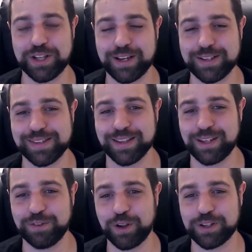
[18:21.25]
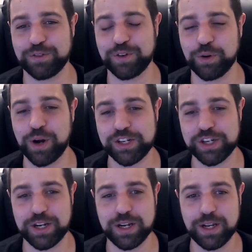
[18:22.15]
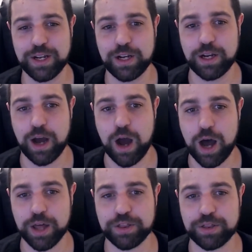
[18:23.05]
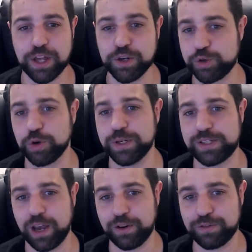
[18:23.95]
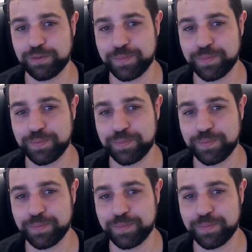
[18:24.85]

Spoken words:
like it's a default configuration, then you should be safe.